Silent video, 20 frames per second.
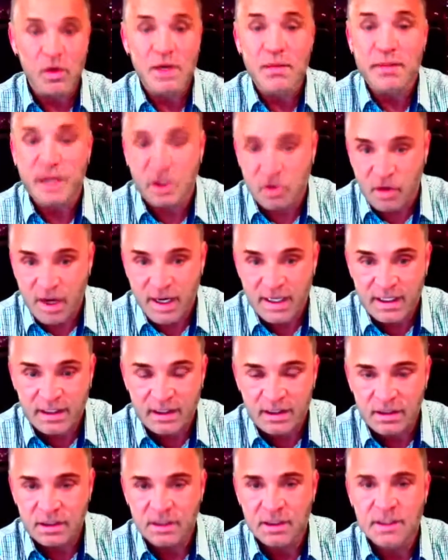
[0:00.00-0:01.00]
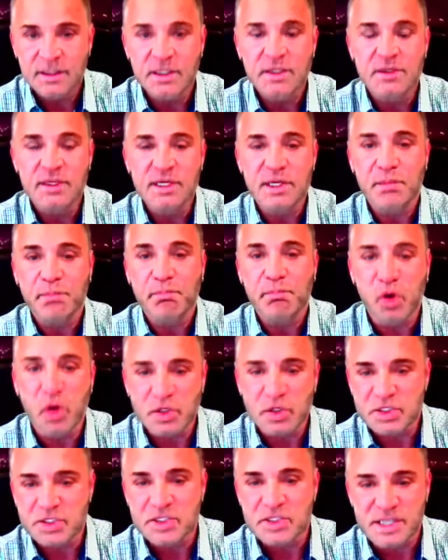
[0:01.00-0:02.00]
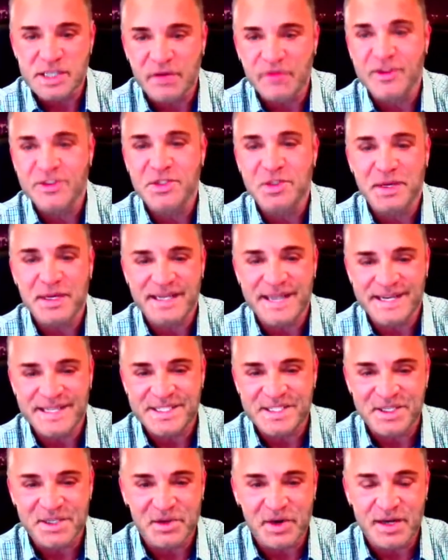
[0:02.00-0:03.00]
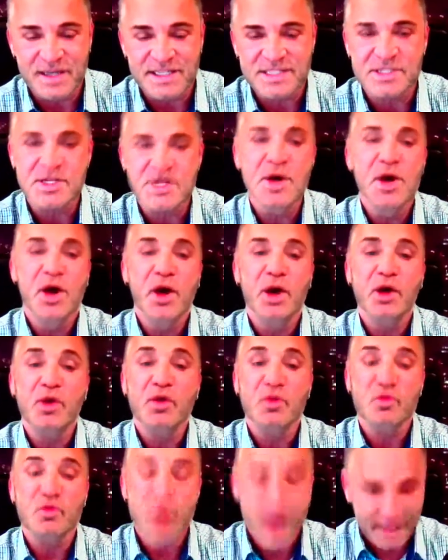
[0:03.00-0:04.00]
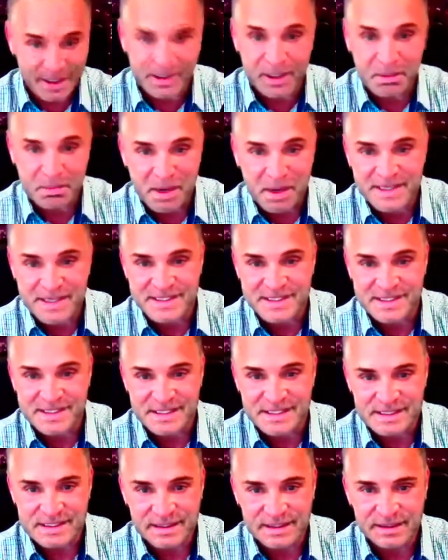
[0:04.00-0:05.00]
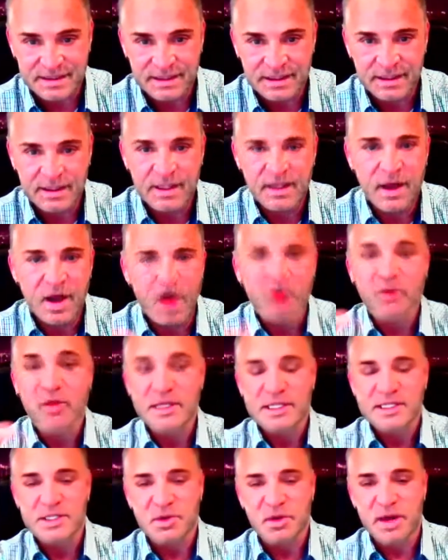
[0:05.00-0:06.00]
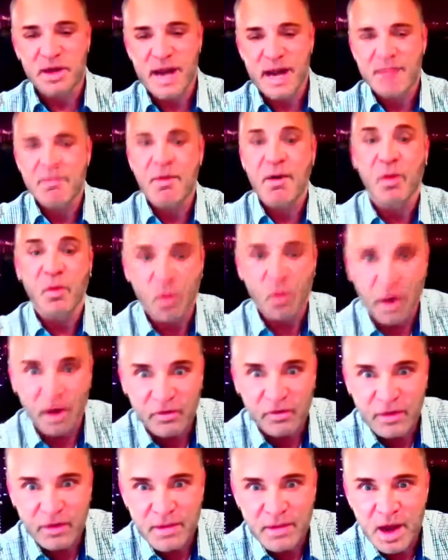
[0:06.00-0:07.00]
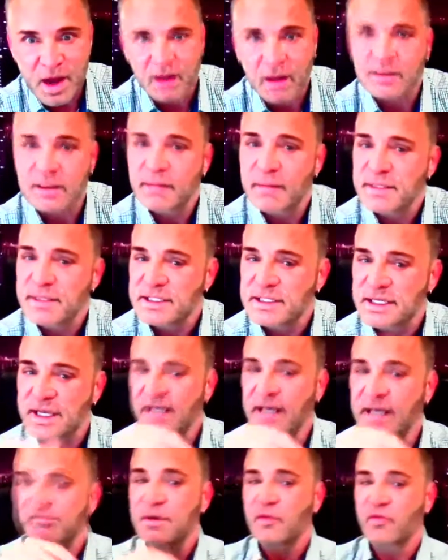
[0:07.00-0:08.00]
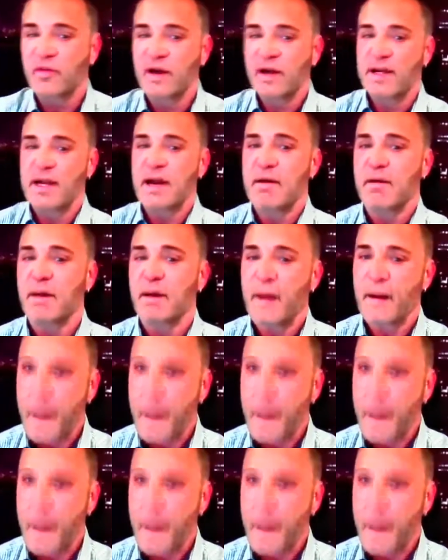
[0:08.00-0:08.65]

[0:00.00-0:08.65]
want to be great, you need to push yourself into identity crisis on a regular basis. Oh, this is who I am. What if I'm not? Let me see. Let me find out.